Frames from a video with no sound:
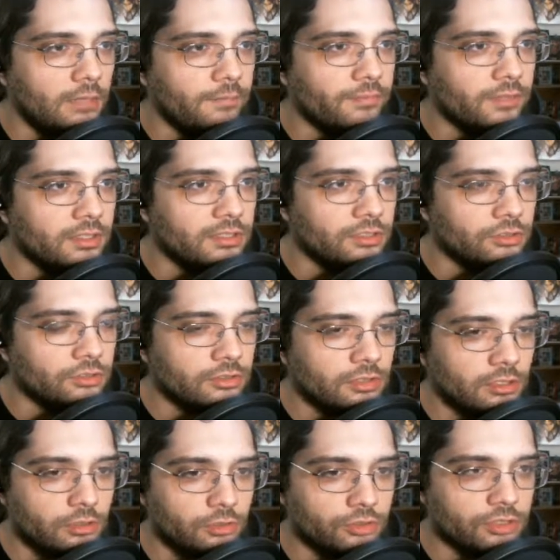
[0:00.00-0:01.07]
This is using the
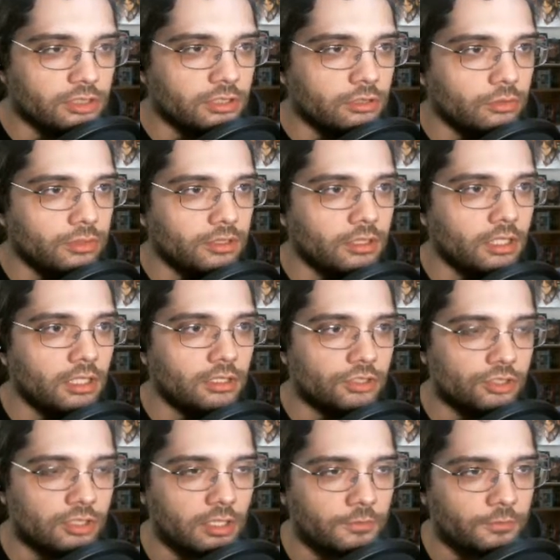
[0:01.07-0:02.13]
new skill. We
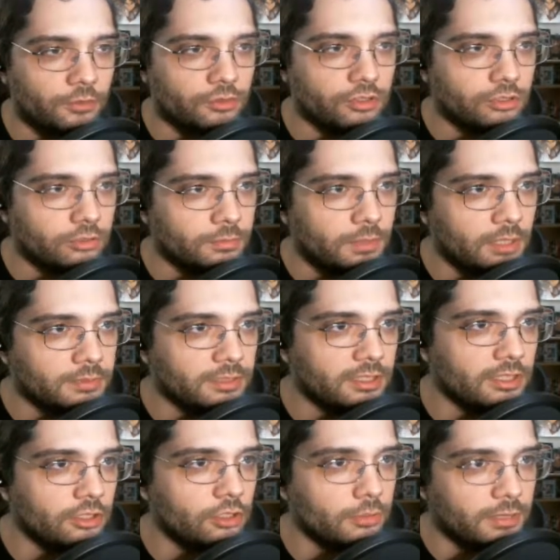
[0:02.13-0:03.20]
just got a few skill buffs like the
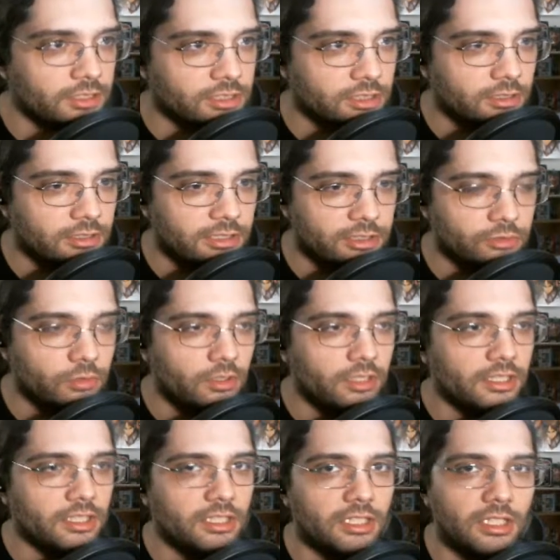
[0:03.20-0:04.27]
Cubic skill in this one,
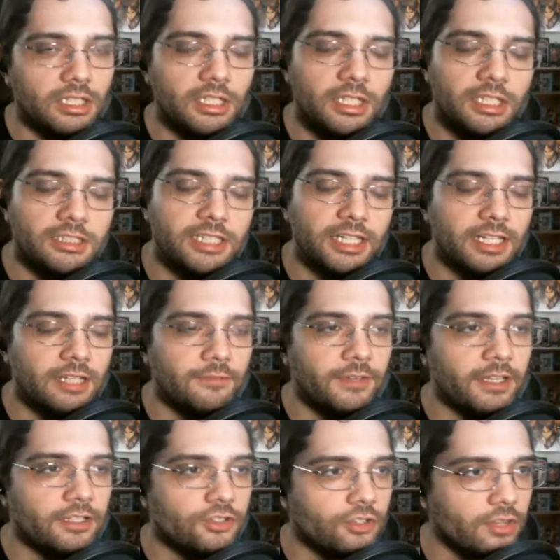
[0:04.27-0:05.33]
and taking
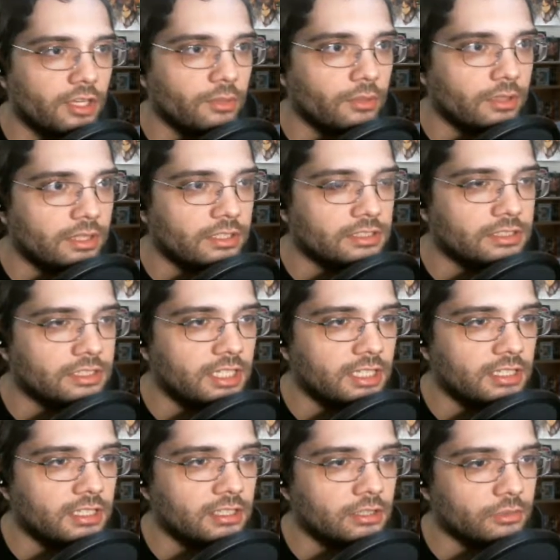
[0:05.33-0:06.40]
advantage of that with this deck
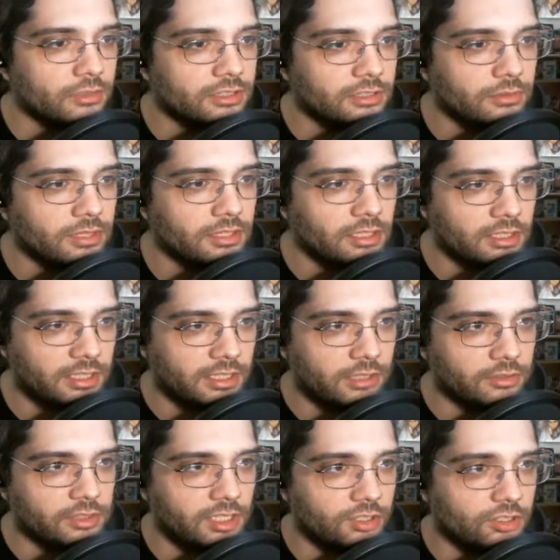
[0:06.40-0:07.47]
here. We see we got the
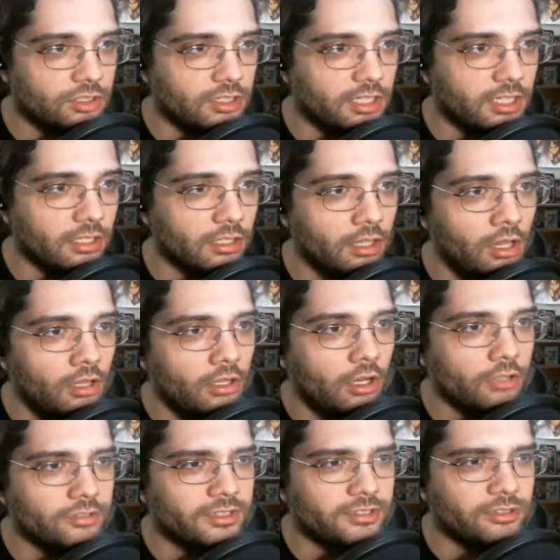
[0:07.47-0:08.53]
Neos engine in there.
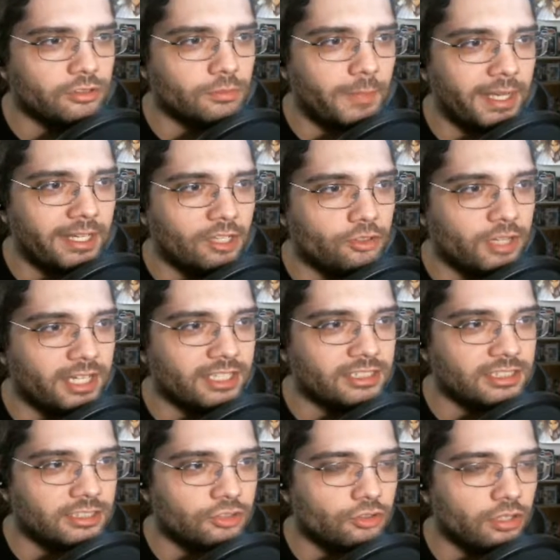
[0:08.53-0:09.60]
Also has those Mana Dragon's
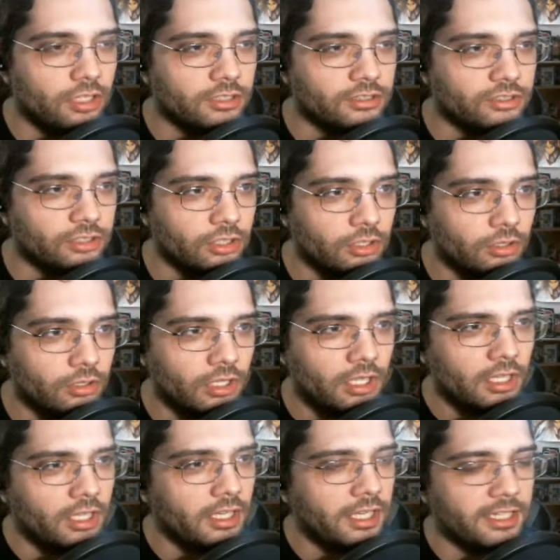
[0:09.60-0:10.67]
Initron, so
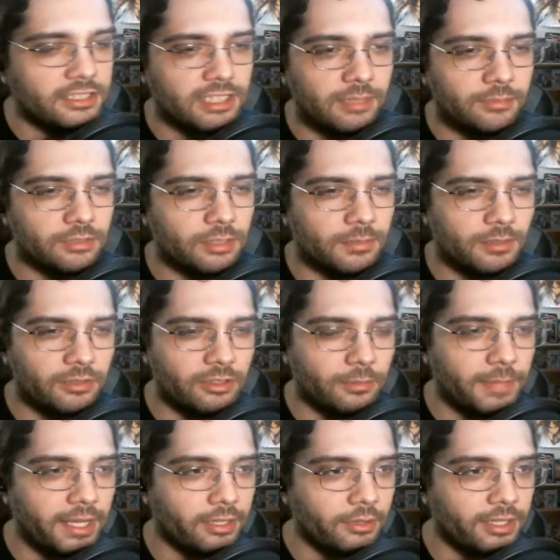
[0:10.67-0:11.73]
anytime something on your
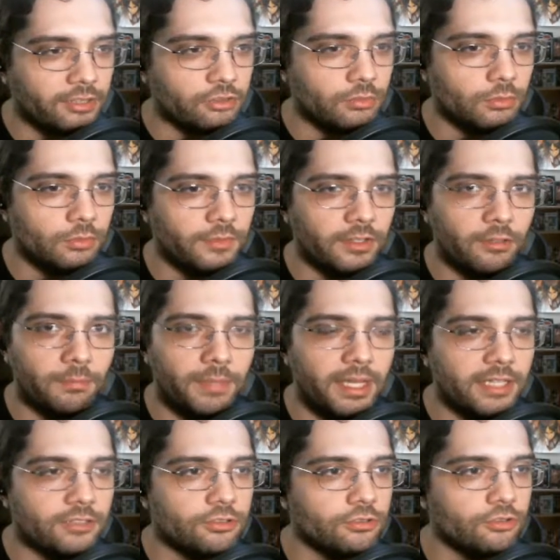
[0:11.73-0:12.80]
backer gets removed, either
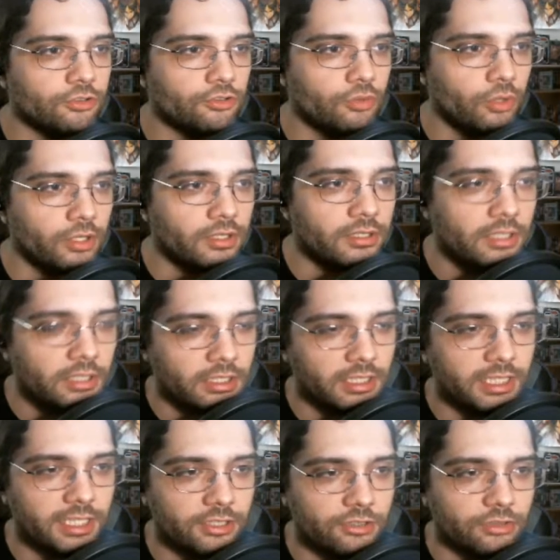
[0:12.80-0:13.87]
banished or destroyed, you can
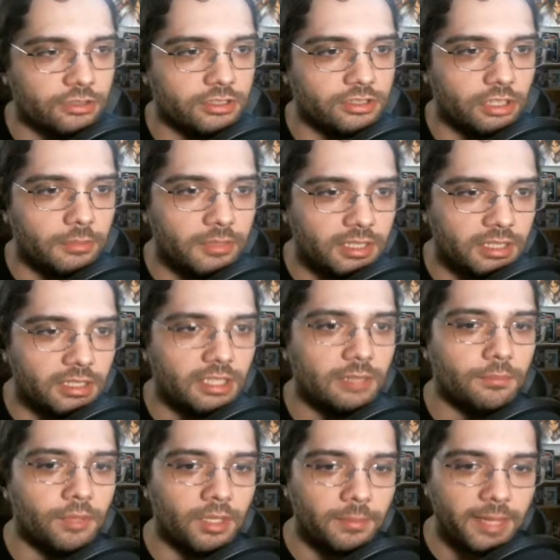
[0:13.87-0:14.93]
actually summon it and
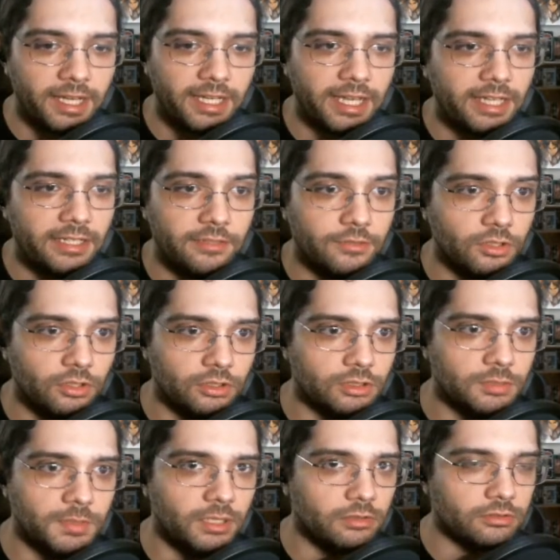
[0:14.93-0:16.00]
bring back any of your
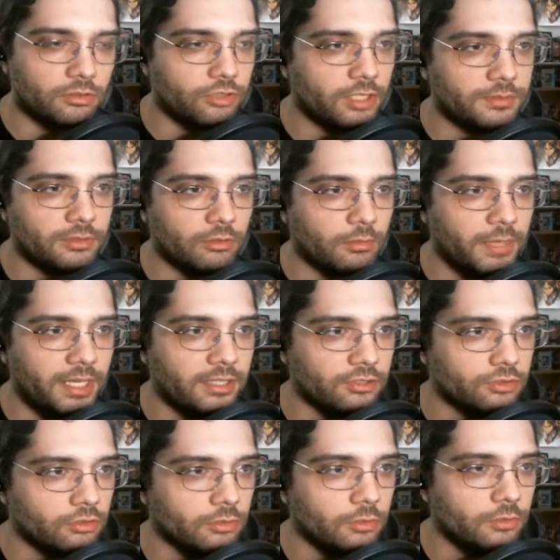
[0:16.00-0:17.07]
spells or traps that were banished
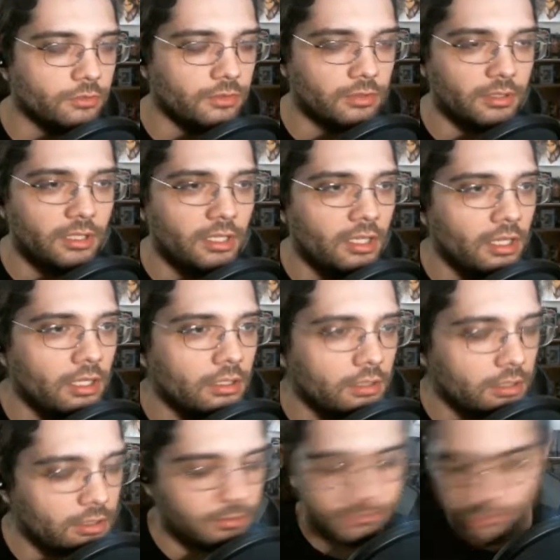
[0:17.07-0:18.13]
or removed.
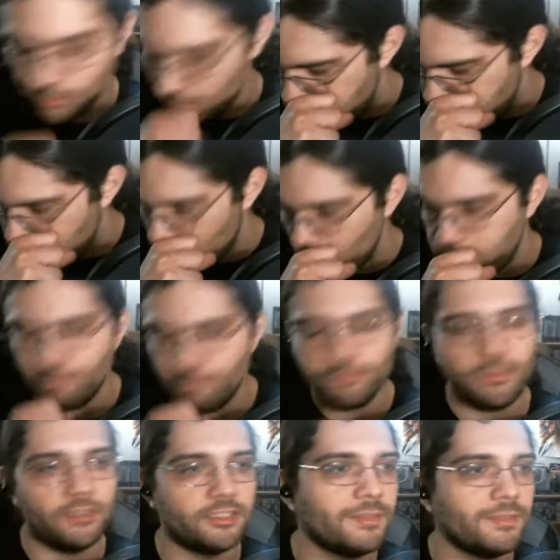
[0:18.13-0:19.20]

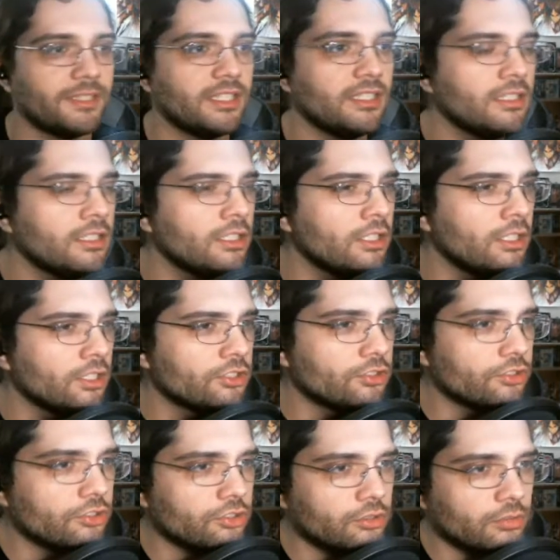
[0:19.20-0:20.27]
Apologize about that. So
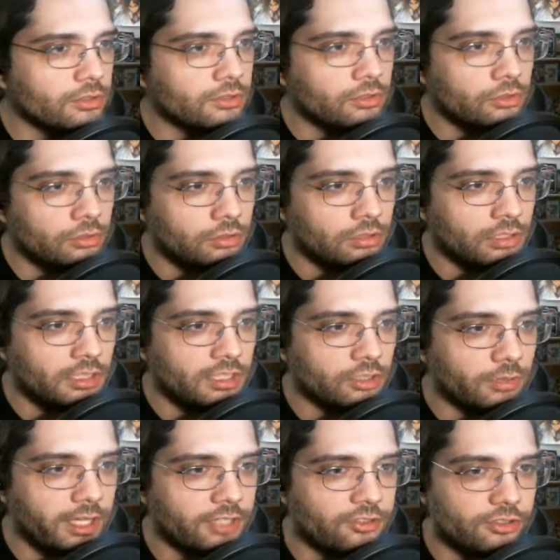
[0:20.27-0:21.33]
it's just a really cool
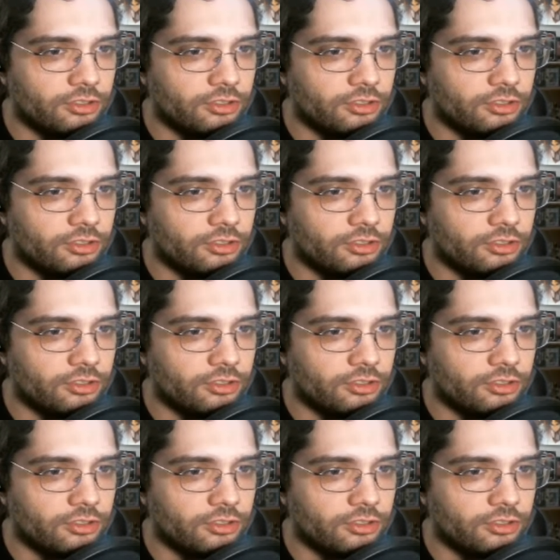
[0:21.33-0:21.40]
interaction.